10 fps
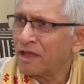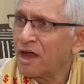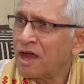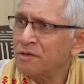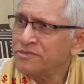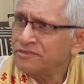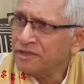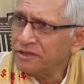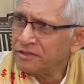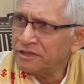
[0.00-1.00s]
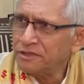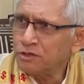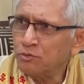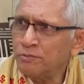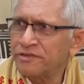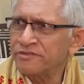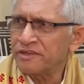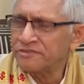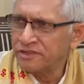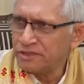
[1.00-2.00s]
I am seeing the humans.
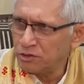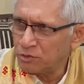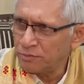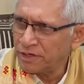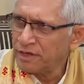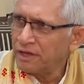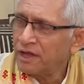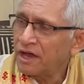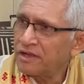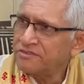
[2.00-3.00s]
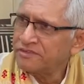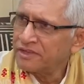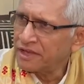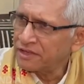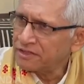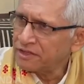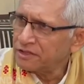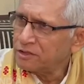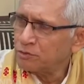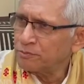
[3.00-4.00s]
As a human, I see another
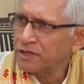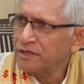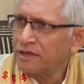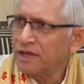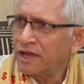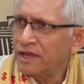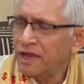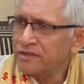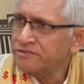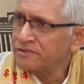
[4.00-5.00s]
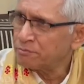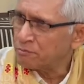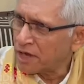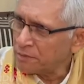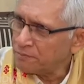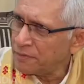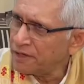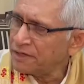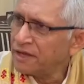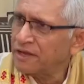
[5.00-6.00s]
human and I see my
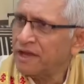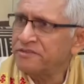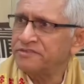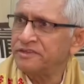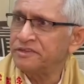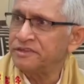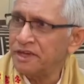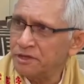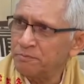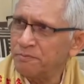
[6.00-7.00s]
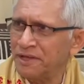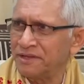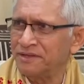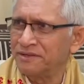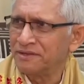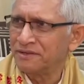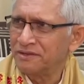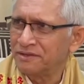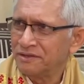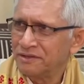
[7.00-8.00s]
pain and I see their pain.
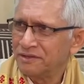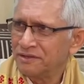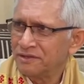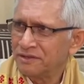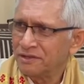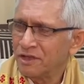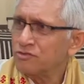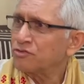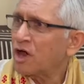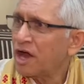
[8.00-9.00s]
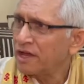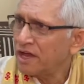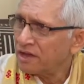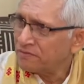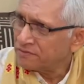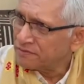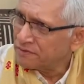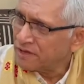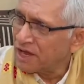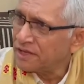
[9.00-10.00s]
So
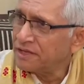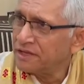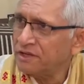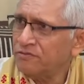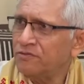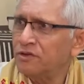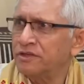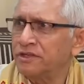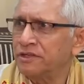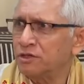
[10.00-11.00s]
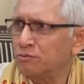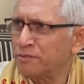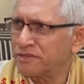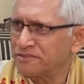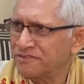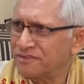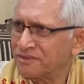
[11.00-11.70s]
I care for the humans.